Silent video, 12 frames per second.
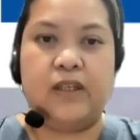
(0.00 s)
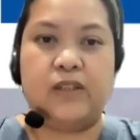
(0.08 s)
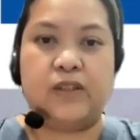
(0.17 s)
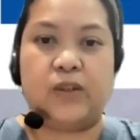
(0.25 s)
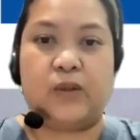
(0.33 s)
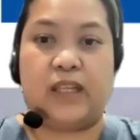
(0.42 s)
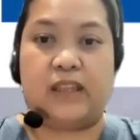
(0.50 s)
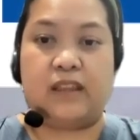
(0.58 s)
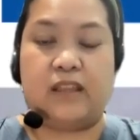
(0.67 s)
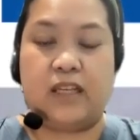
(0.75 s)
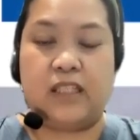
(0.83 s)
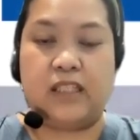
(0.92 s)
so that
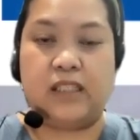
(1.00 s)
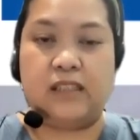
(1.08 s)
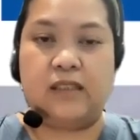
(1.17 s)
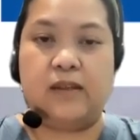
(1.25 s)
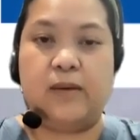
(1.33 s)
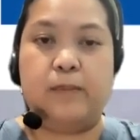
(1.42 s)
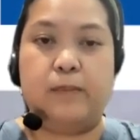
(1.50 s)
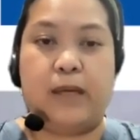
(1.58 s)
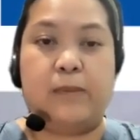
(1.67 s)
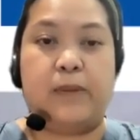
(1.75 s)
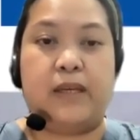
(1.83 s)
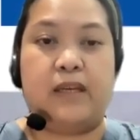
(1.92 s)
these
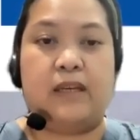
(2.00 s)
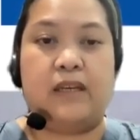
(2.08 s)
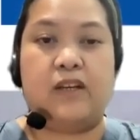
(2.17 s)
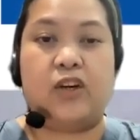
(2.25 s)
may be